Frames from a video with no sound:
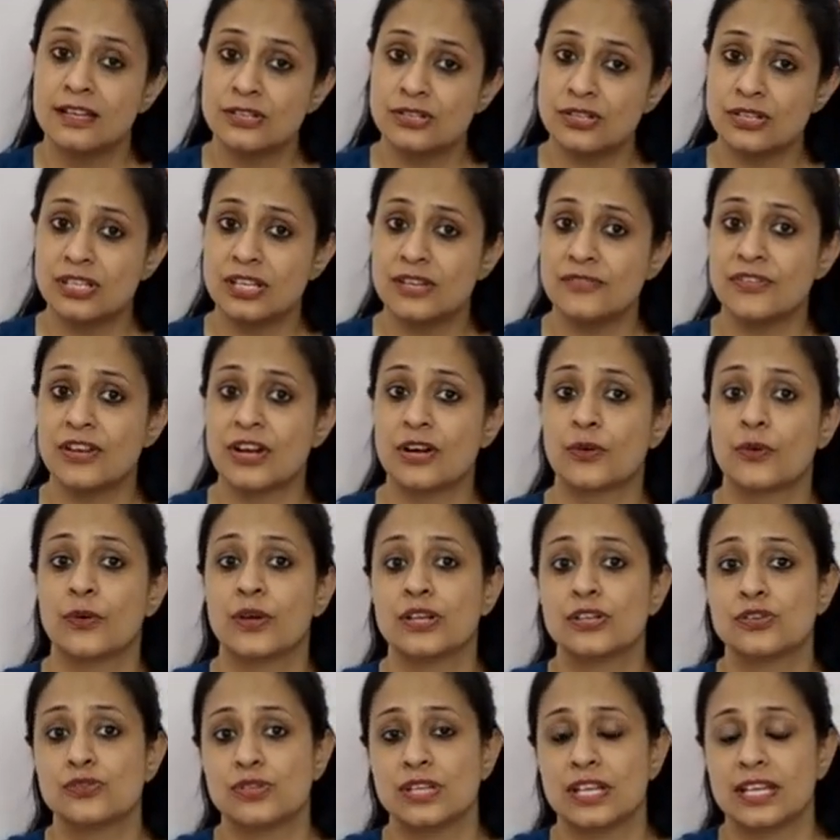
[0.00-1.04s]
Today we are
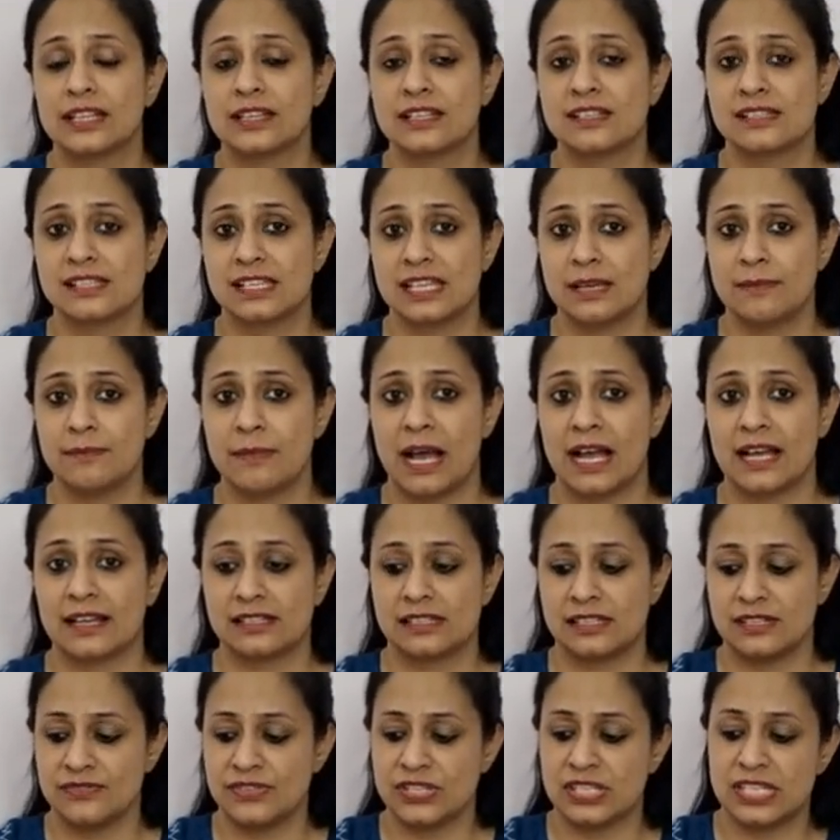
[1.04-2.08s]
going to take the same
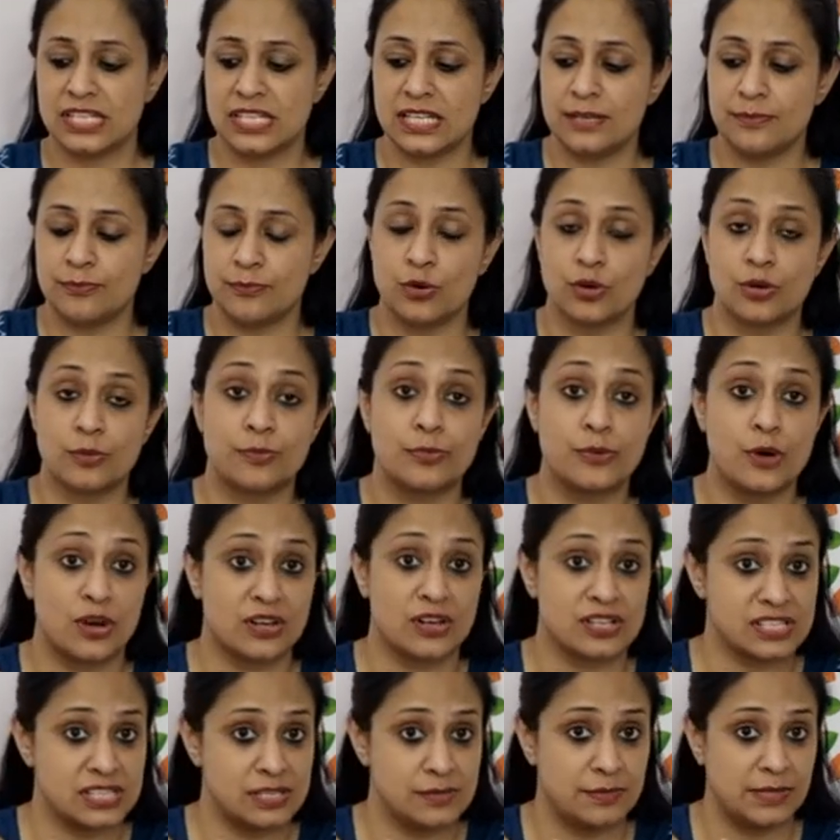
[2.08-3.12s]
activity more
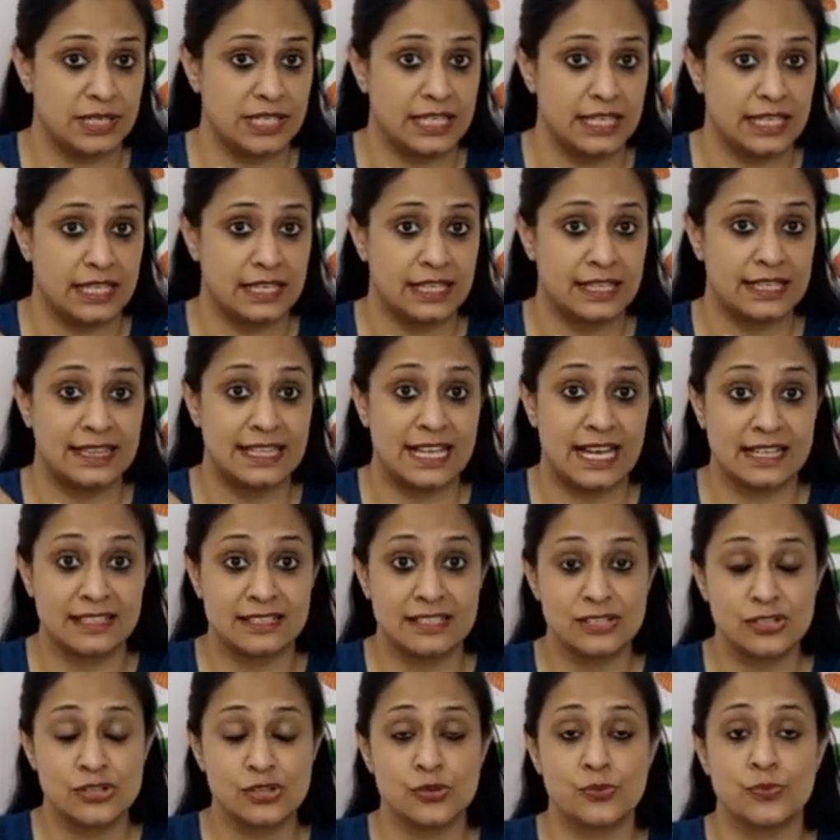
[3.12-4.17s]
proximally,
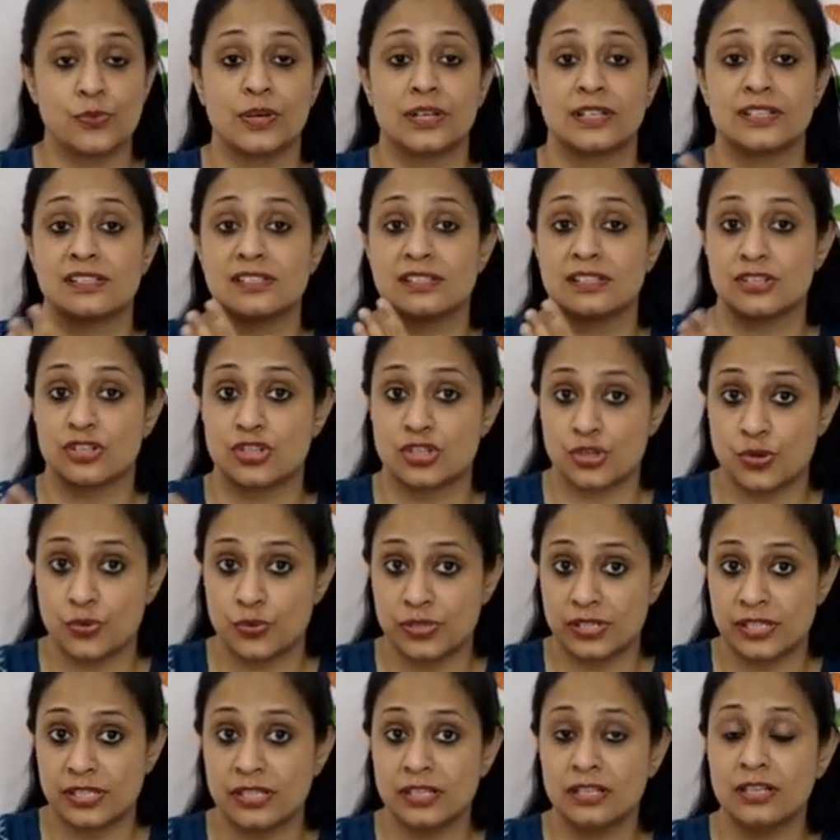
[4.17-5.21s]
that is towards the
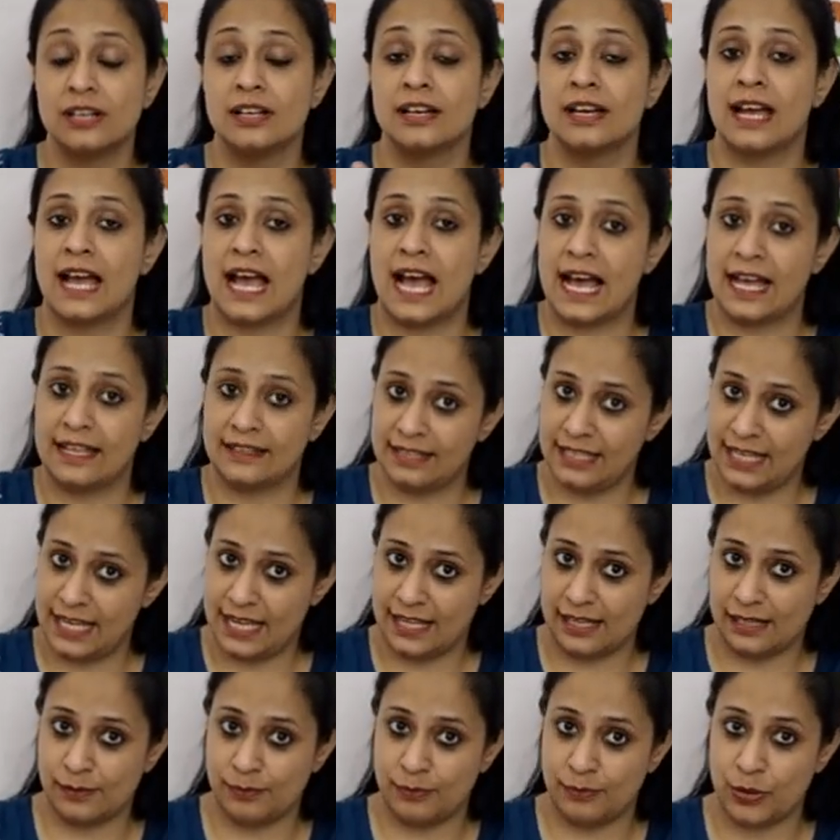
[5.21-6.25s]
shoulder and
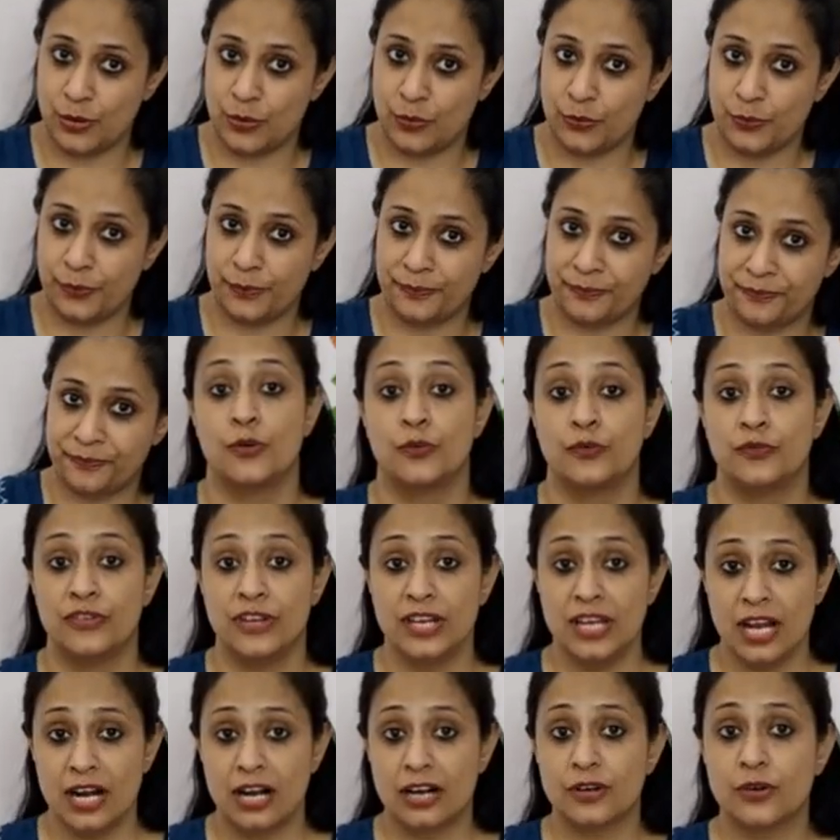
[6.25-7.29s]
the elbow.
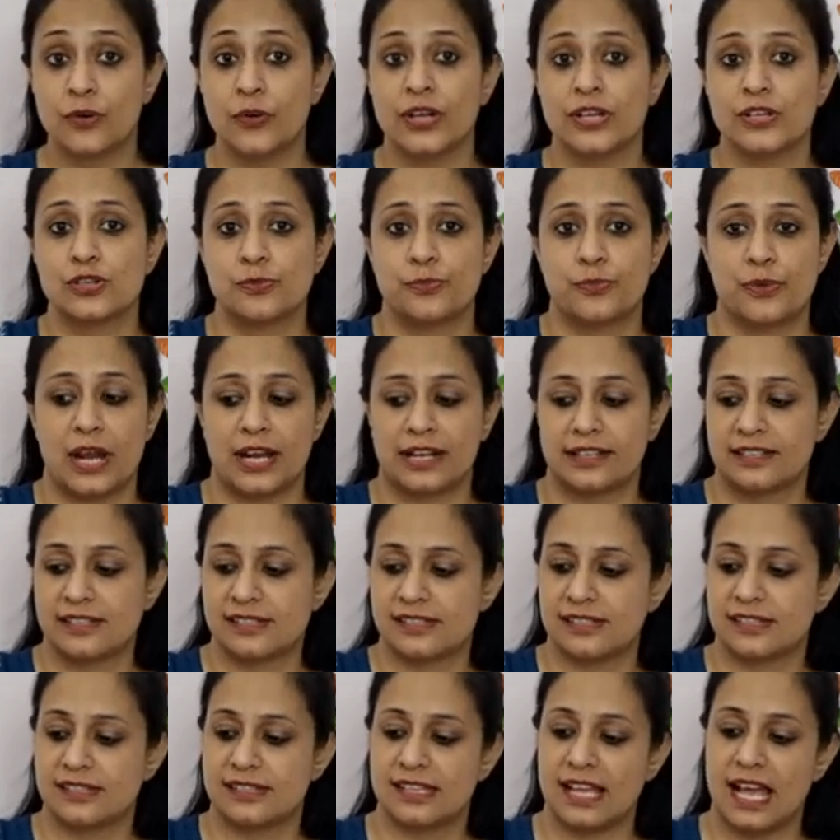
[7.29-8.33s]
We are going to
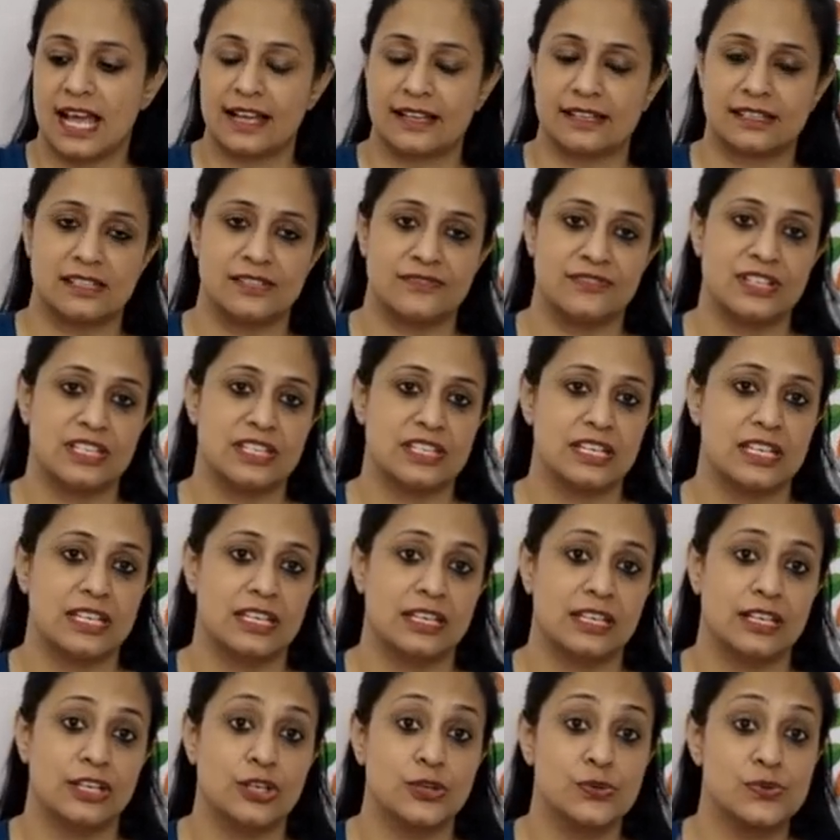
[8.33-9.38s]
practice this
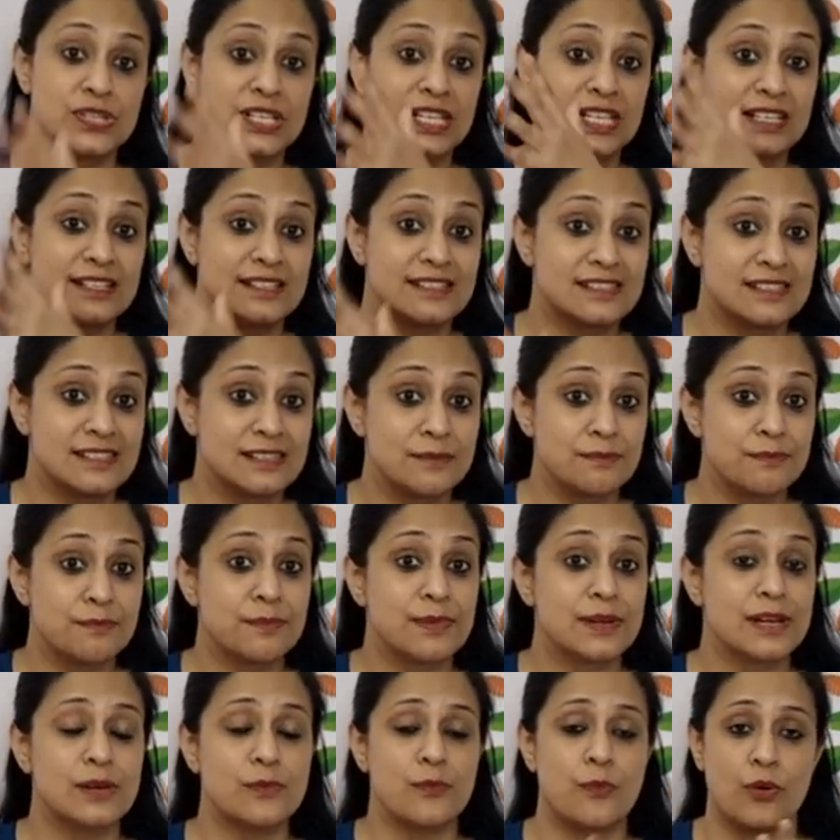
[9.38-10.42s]
activity using a
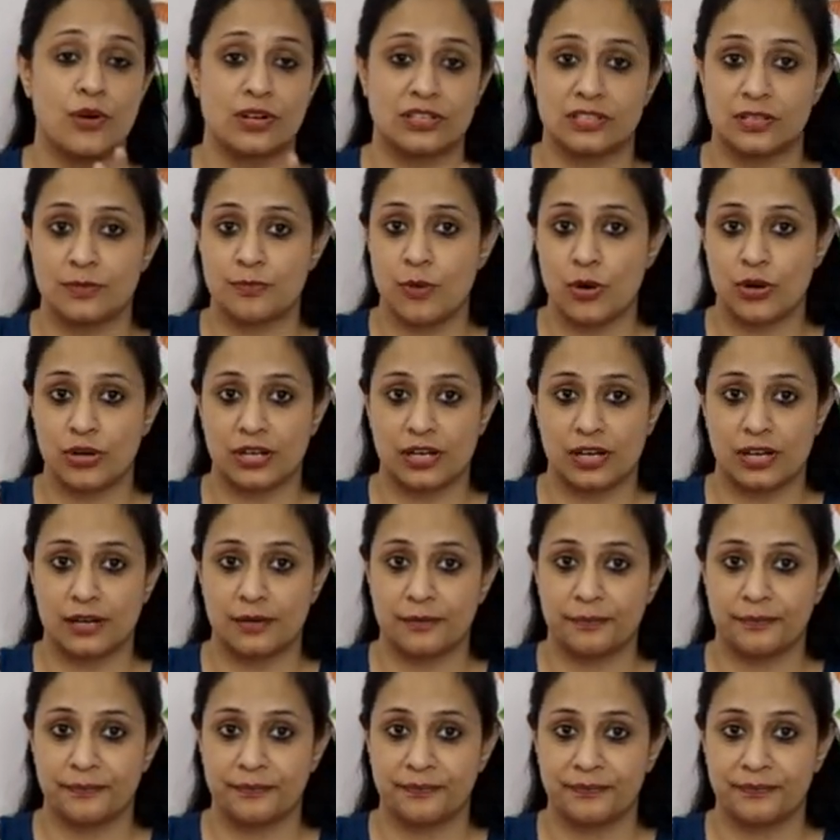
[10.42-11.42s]
simple water bottle.